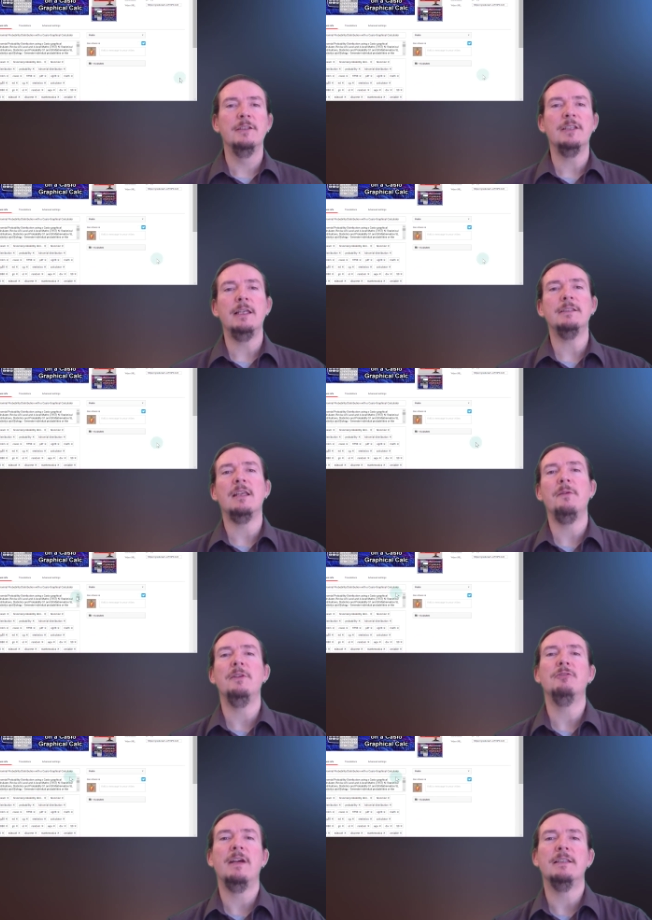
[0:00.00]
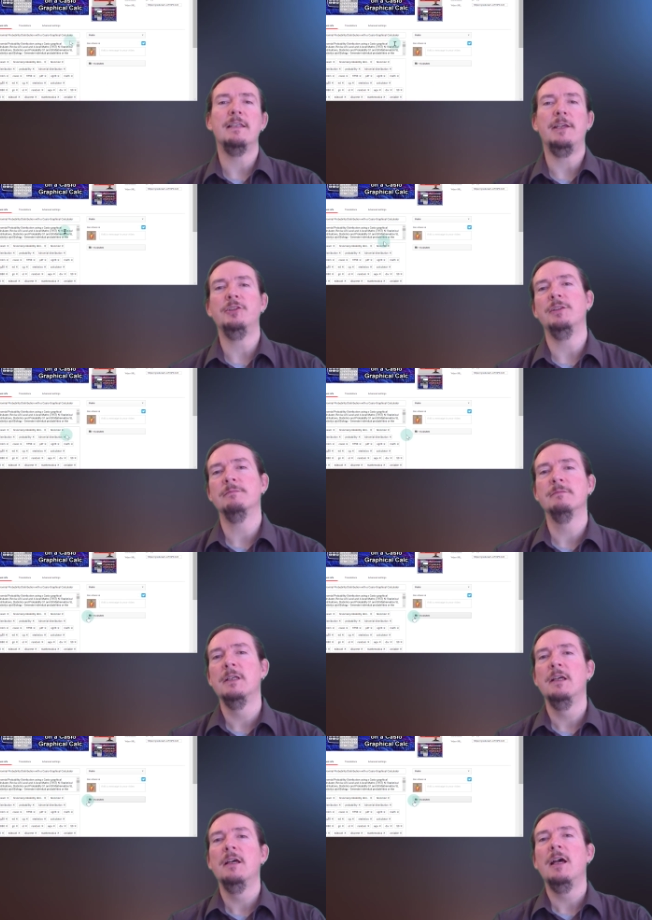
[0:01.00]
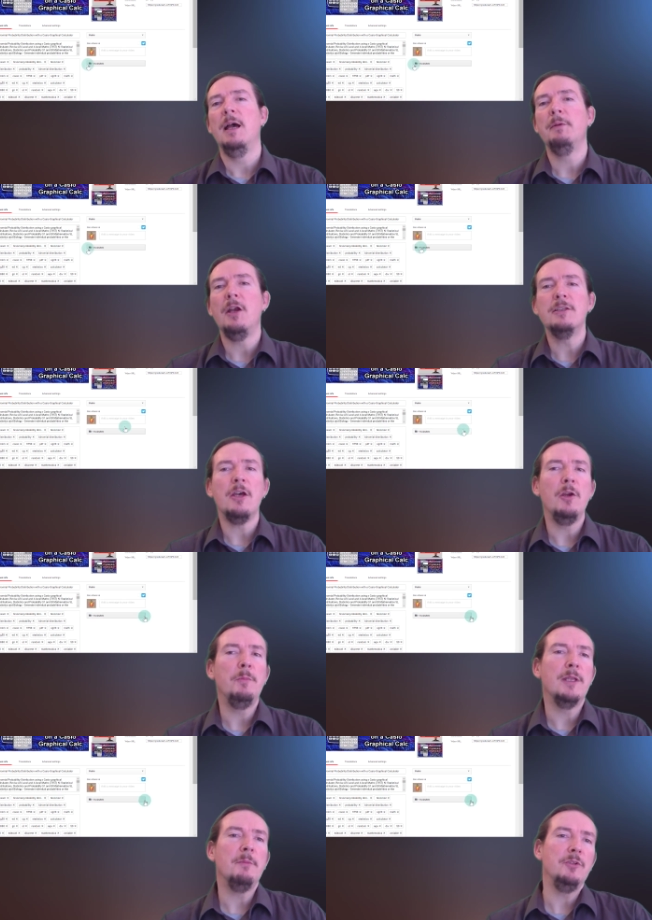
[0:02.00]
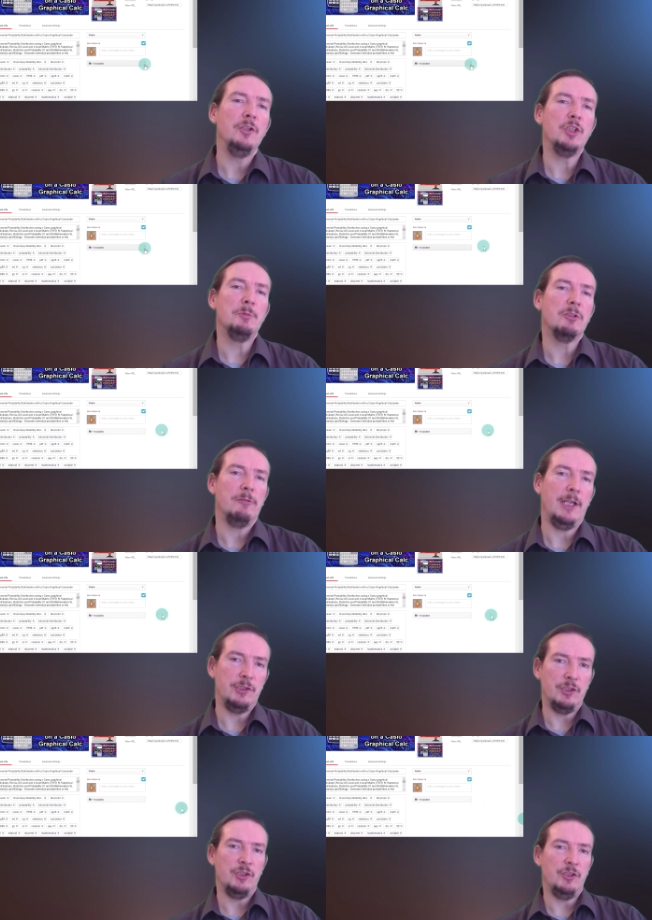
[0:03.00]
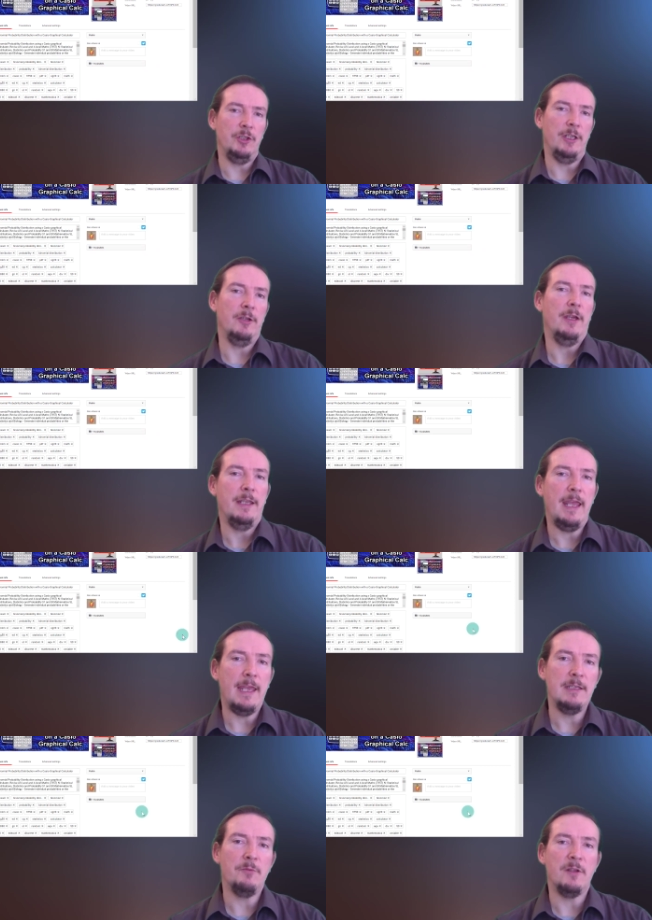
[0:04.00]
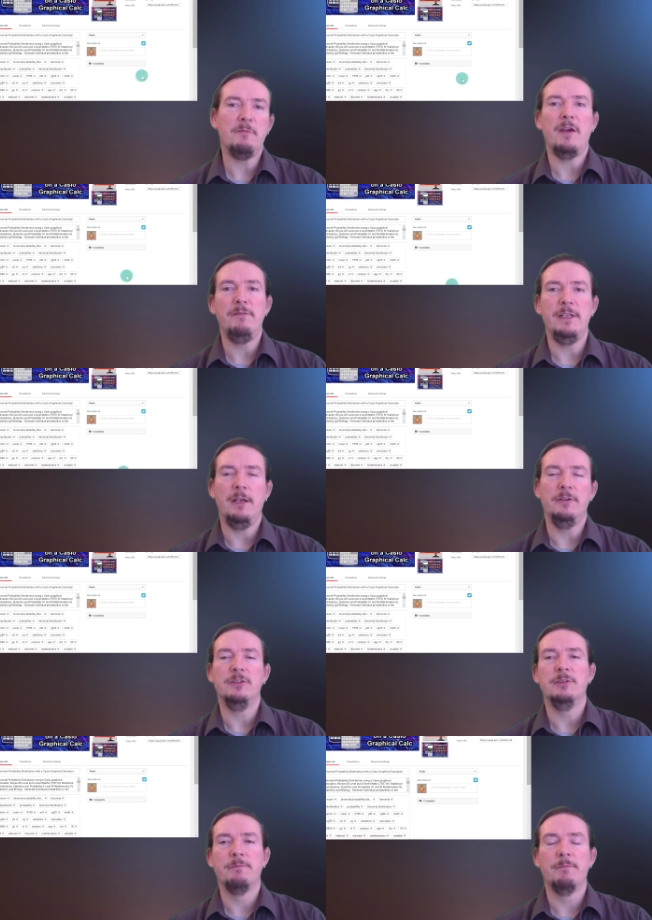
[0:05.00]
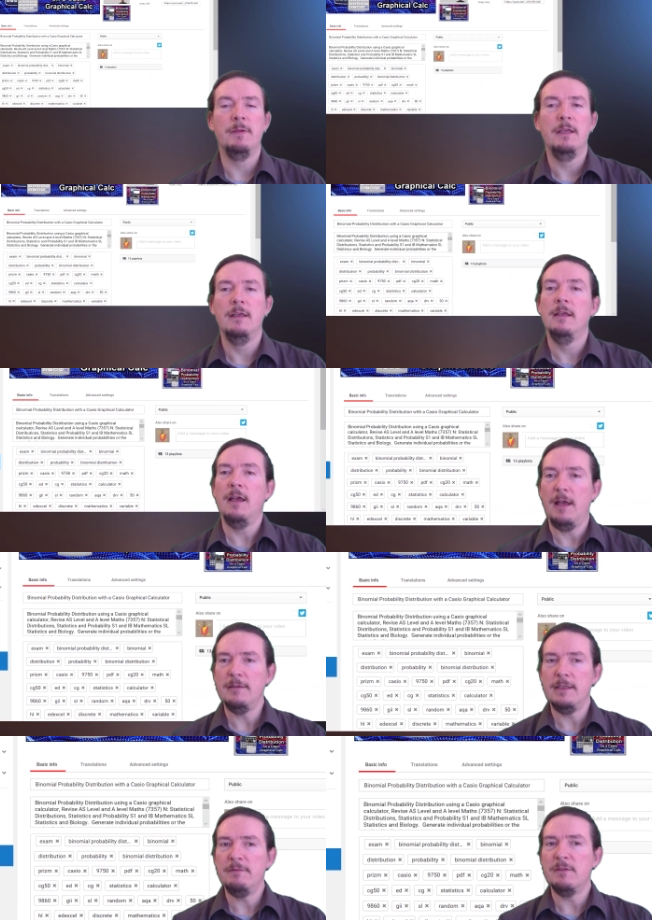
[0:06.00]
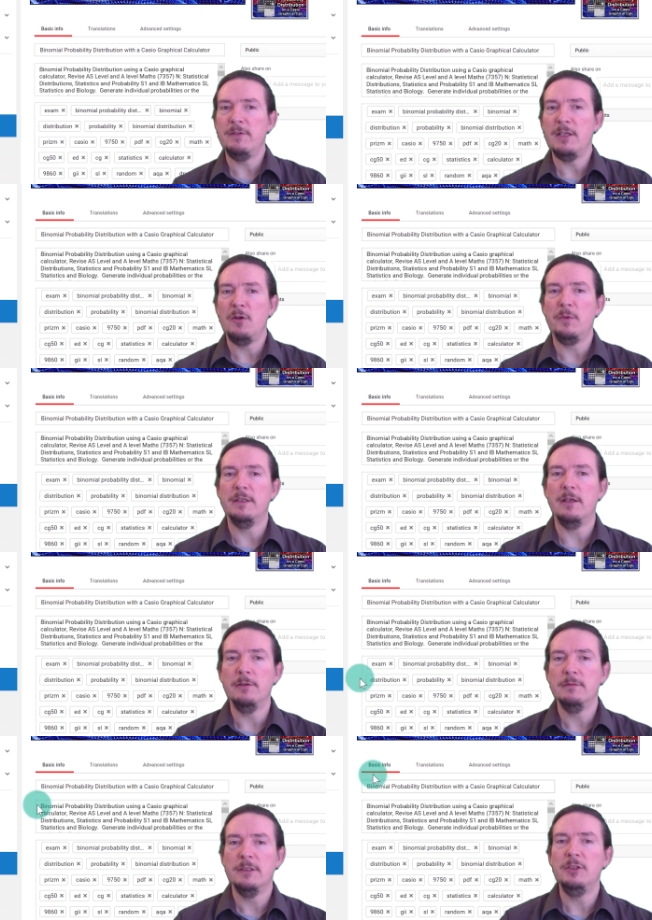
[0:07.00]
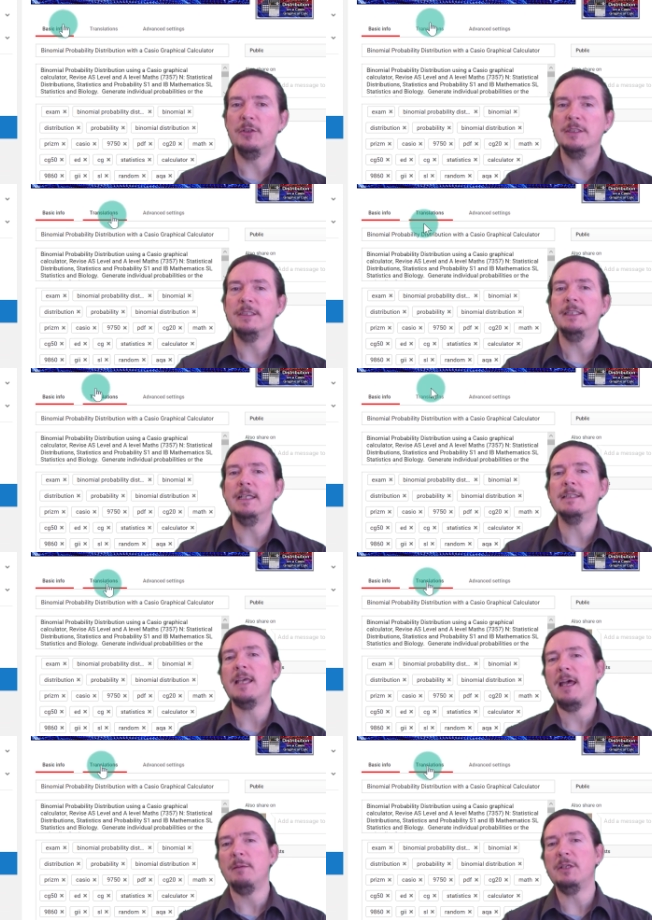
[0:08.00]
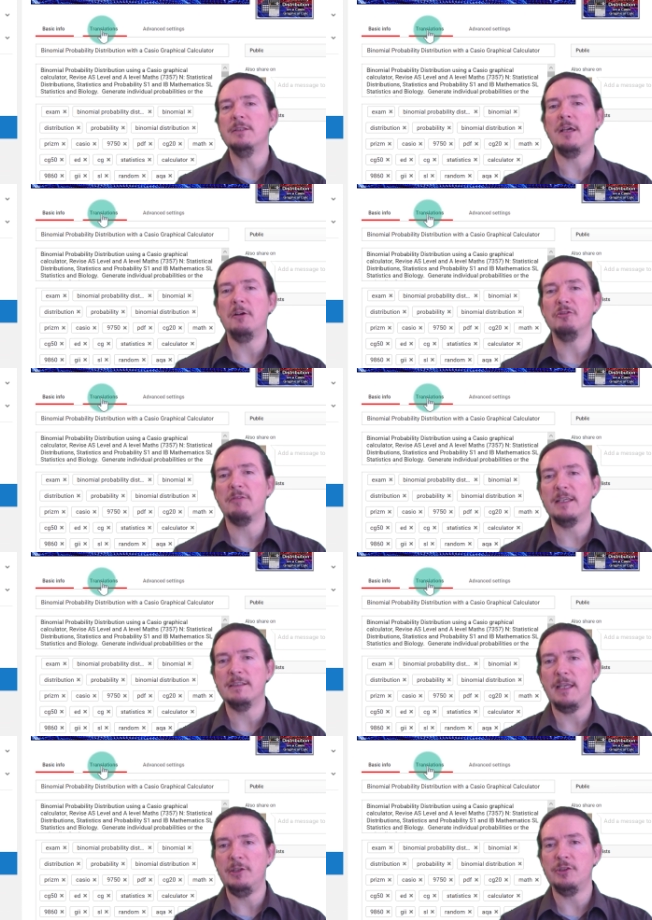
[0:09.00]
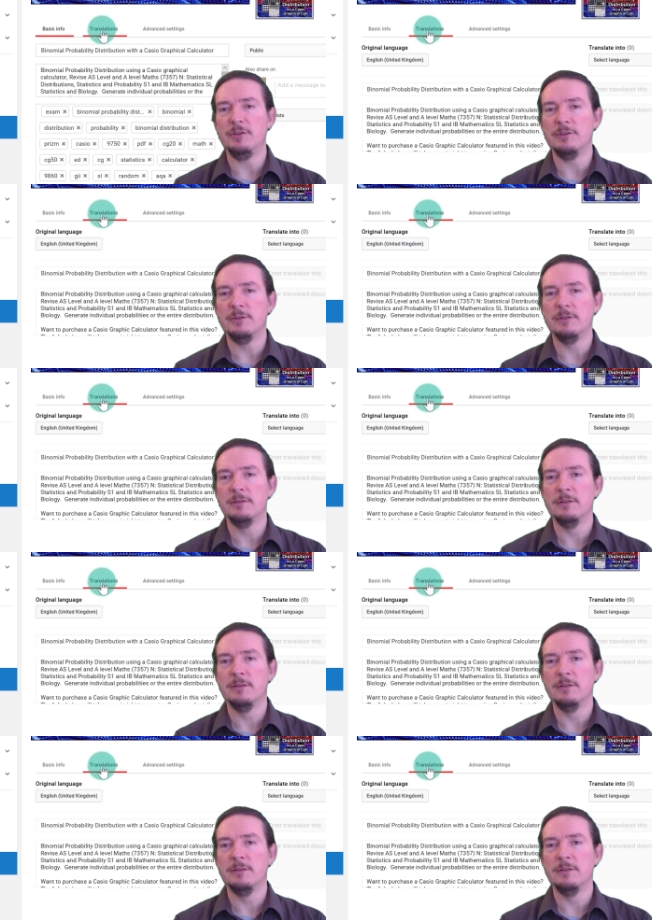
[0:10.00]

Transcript: So let's start with the translation. I'm going to open up YouTube's Creation Studio and edit one of my videos. Underneath the video window, you can see a tab entitled Translations.